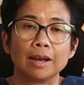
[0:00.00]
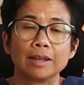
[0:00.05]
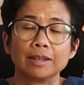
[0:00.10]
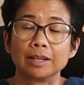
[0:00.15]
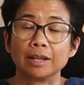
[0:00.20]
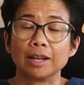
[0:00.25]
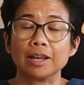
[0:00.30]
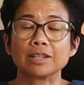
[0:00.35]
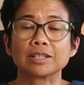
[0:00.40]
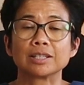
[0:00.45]
And
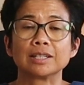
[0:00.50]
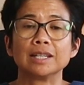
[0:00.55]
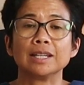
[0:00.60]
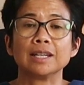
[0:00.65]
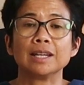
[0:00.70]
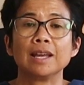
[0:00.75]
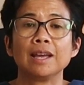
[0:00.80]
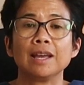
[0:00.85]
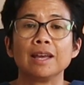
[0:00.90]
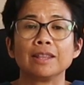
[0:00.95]
then
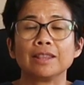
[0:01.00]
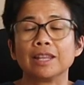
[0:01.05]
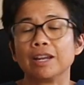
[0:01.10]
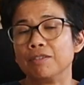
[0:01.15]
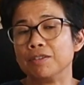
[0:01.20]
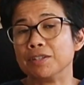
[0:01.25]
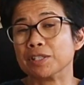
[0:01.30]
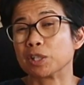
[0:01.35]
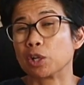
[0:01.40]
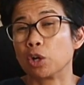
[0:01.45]
lastly,
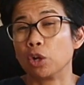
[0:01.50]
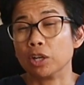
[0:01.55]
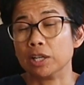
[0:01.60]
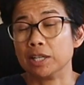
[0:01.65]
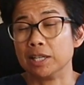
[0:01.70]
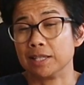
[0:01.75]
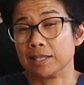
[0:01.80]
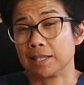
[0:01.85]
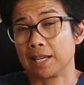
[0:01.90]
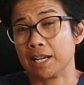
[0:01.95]
there is
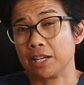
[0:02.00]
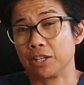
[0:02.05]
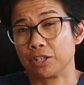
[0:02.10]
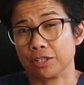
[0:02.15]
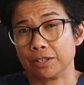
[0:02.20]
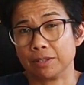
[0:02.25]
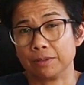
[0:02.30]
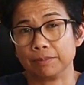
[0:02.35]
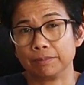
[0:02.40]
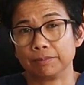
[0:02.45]

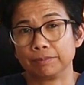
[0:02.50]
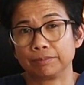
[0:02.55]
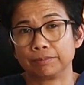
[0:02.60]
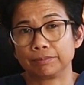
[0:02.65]
colonization.